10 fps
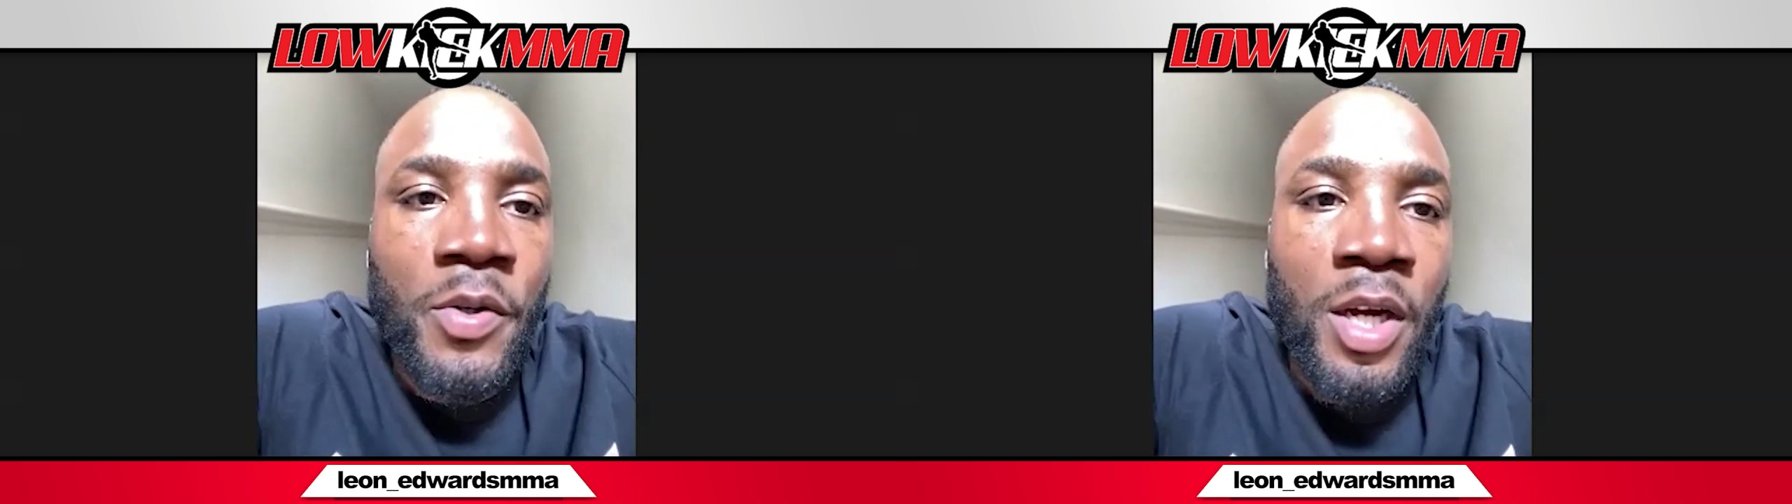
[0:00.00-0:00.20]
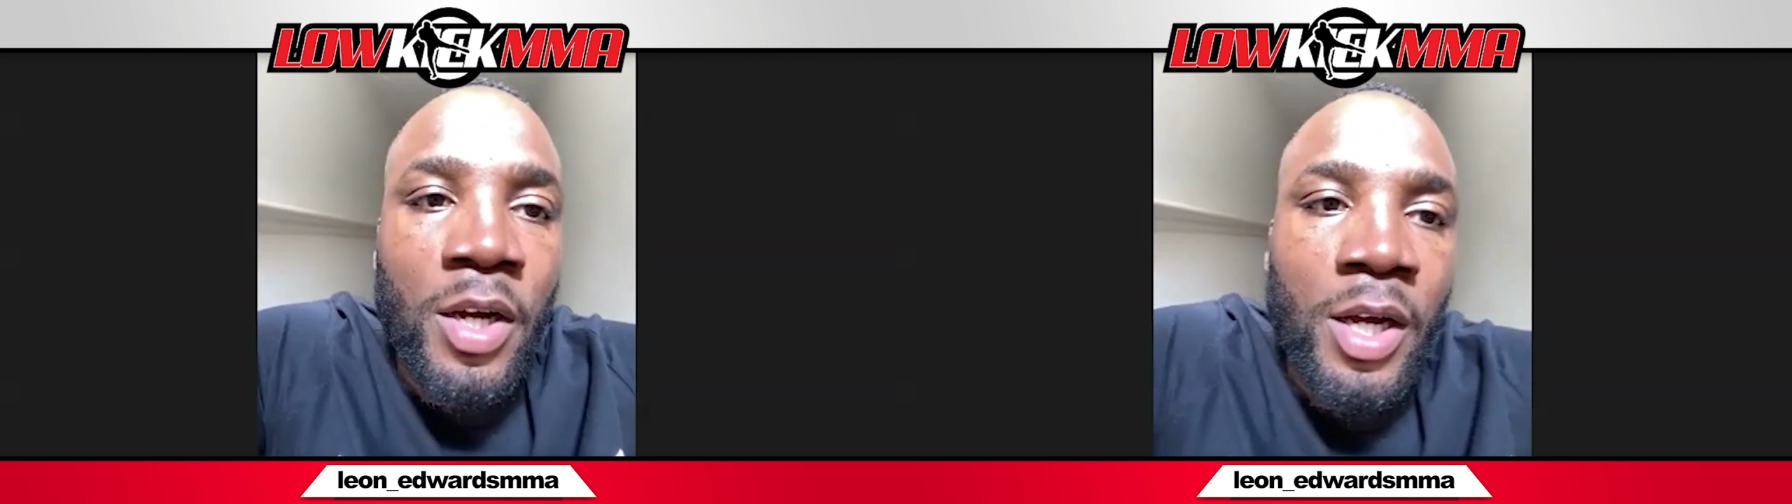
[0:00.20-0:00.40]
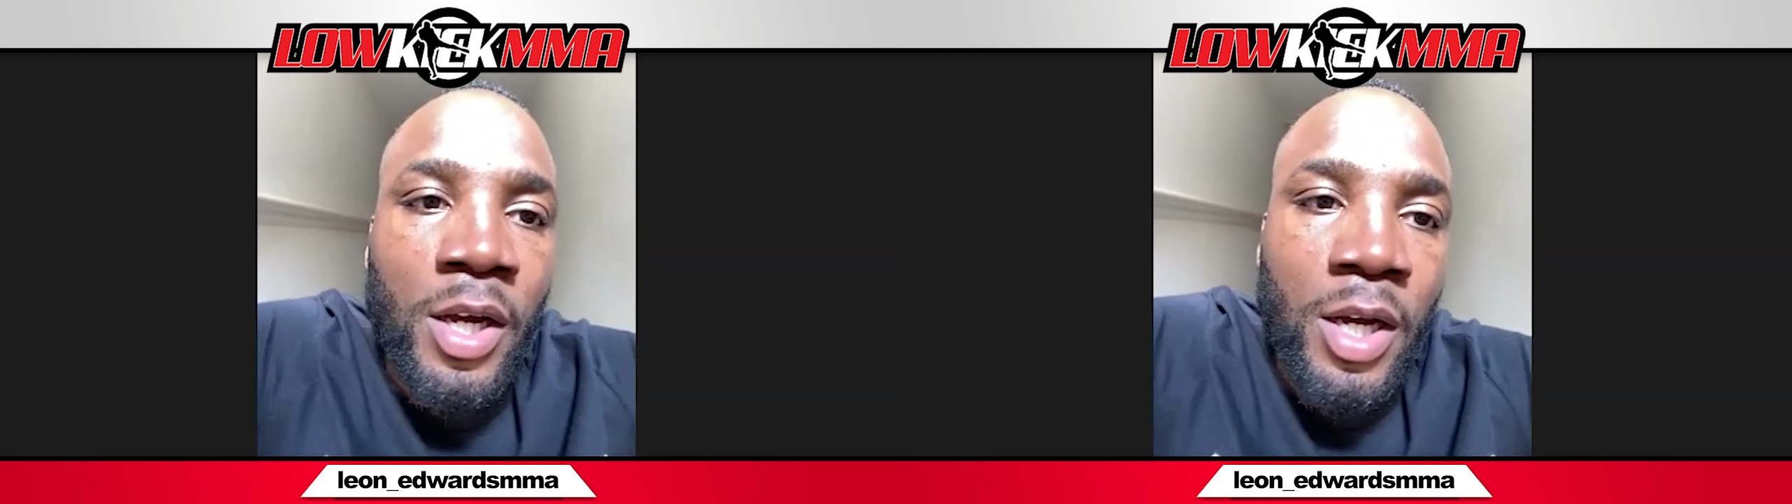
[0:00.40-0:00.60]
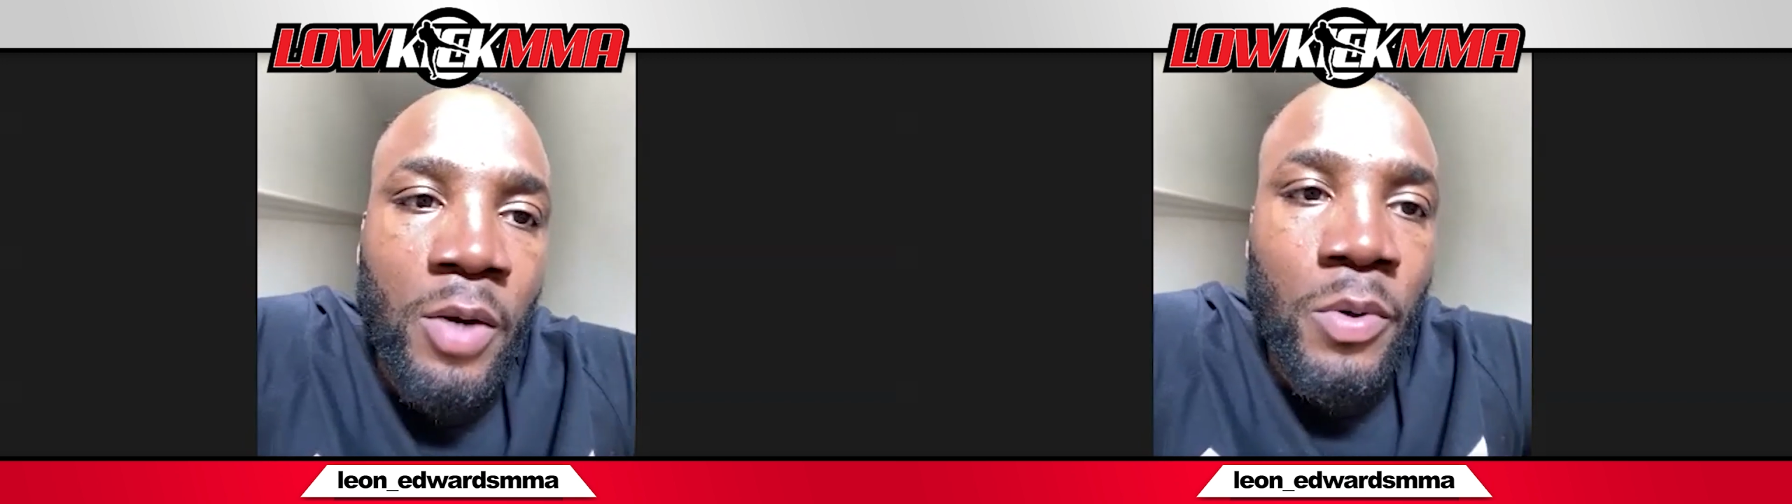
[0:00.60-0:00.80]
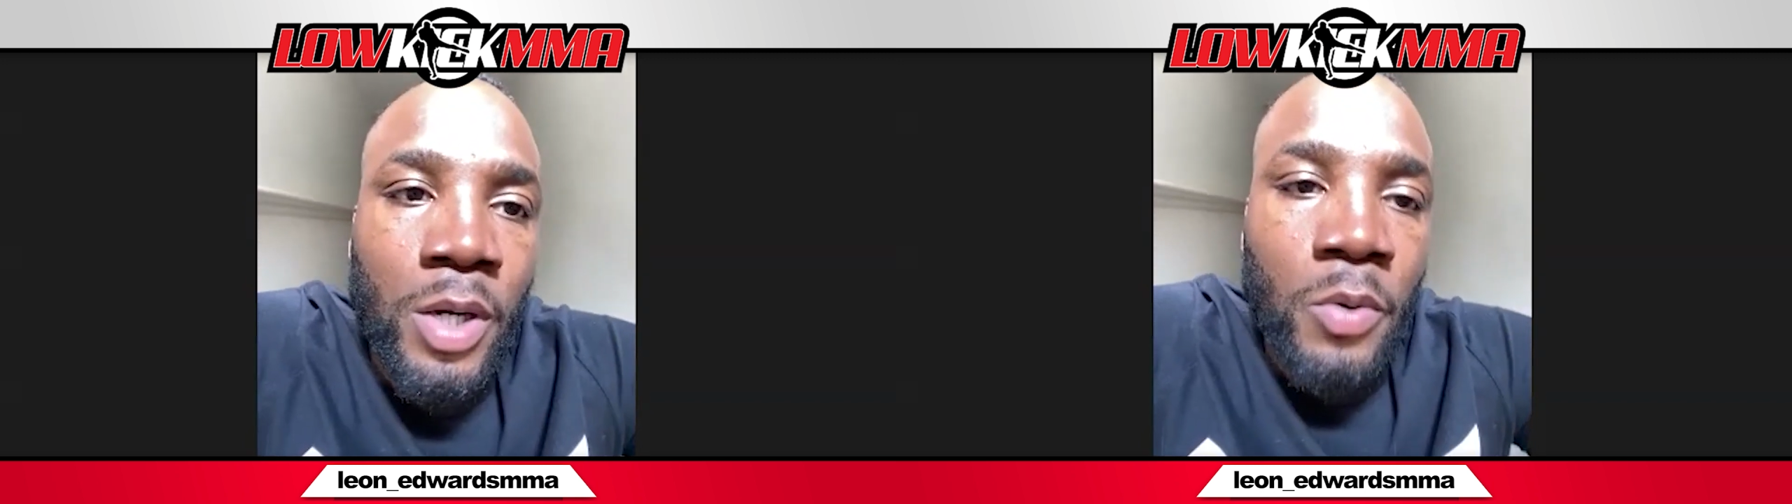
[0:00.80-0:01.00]
that I
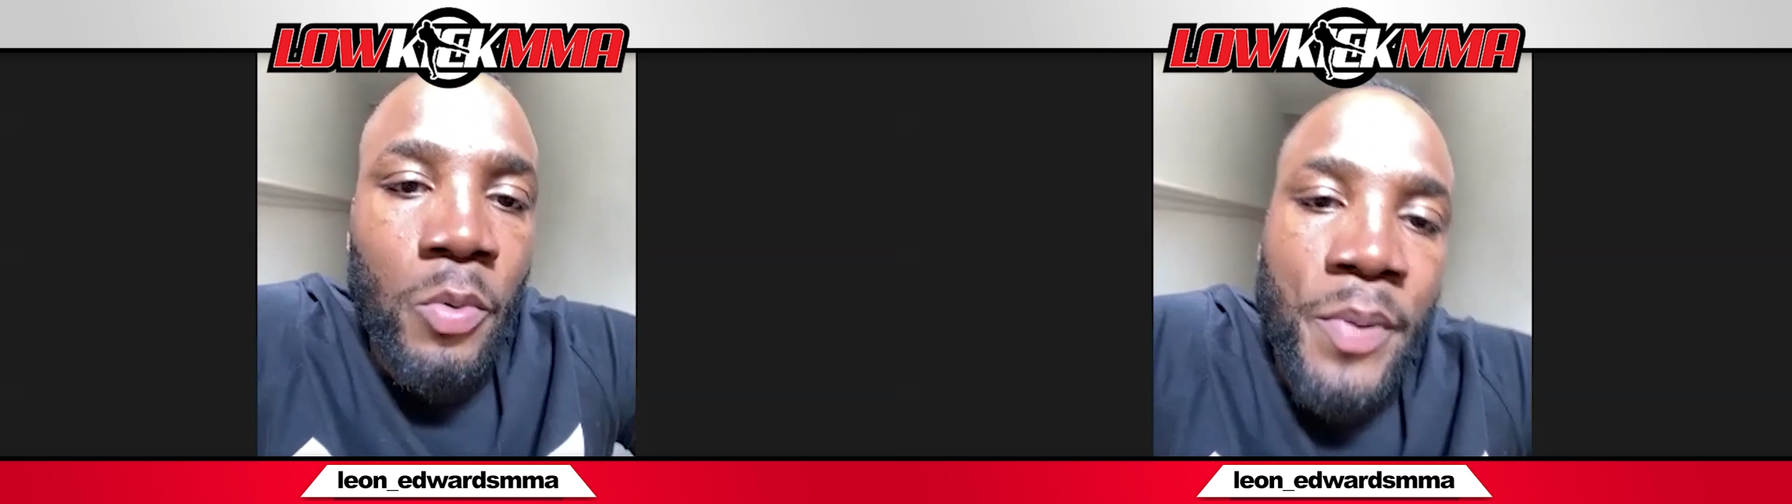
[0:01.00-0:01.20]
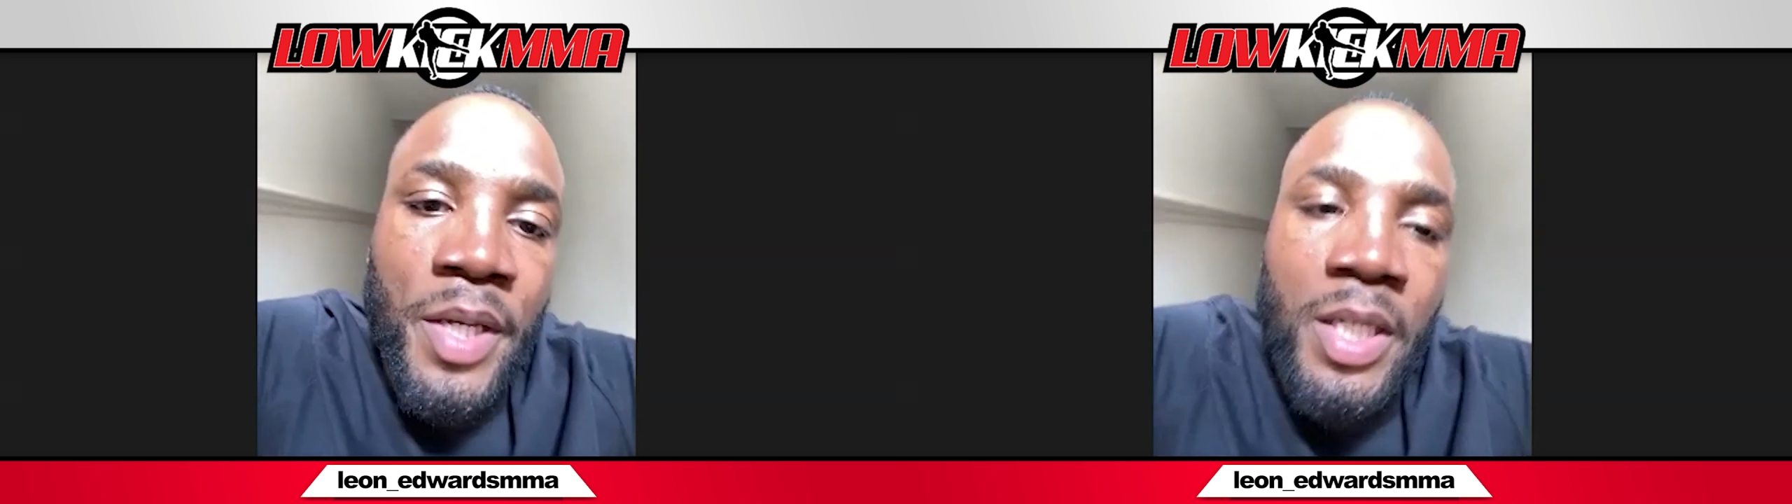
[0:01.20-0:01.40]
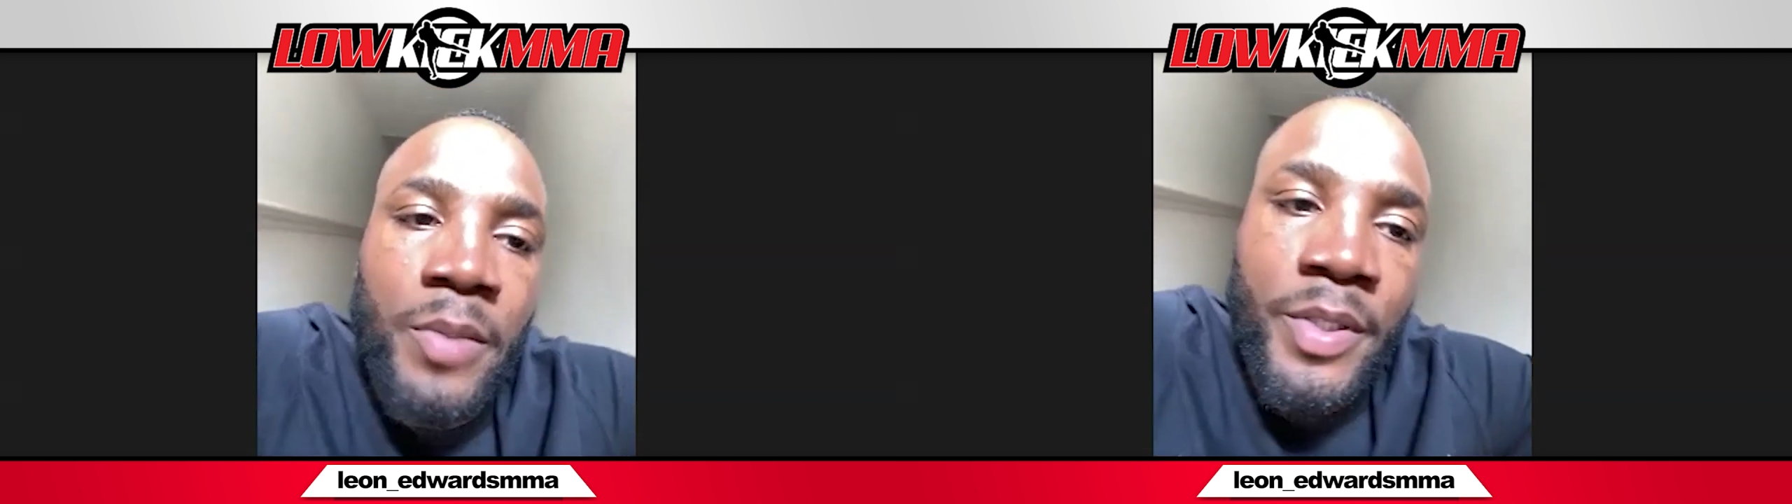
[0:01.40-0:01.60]
will beat them,